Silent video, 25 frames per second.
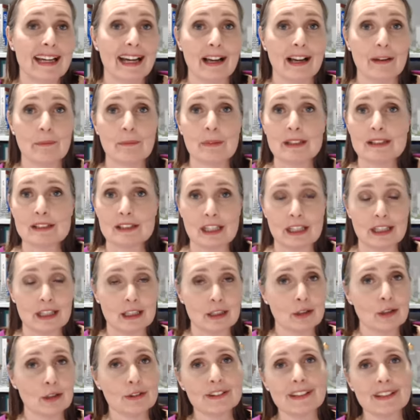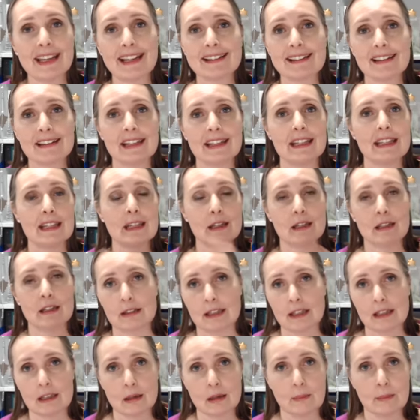and we stay in contact, and then
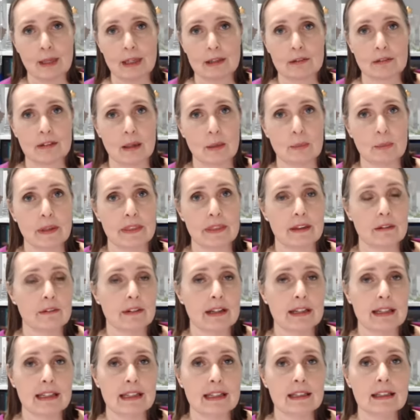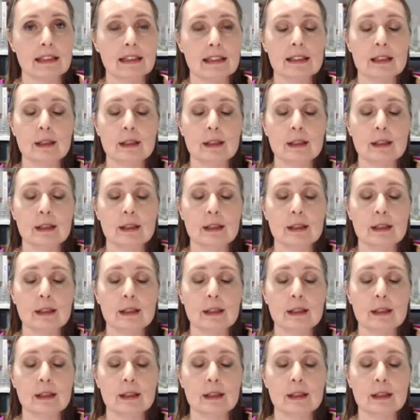they come back around when they're ready.